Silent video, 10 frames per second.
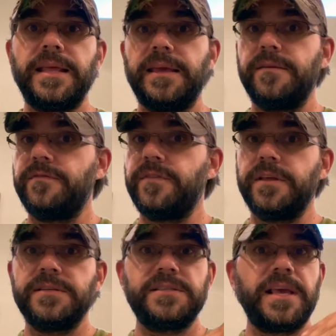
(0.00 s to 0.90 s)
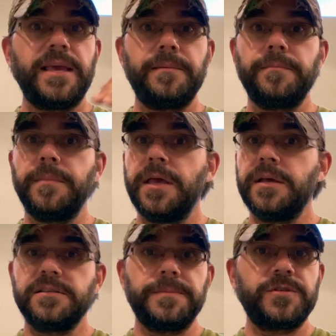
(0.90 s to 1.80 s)
If the same
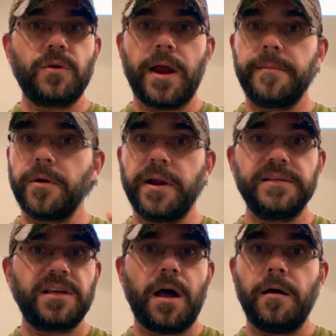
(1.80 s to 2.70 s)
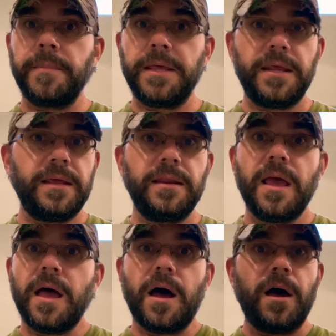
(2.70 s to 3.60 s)
subscriber has commented
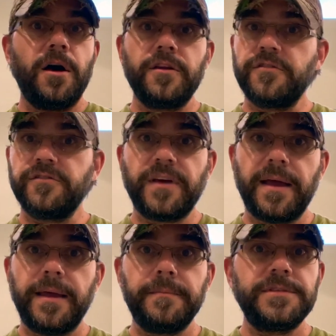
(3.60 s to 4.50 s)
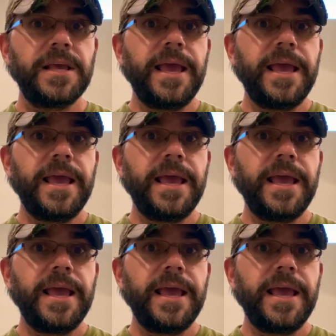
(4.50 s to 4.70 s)
a hundred times,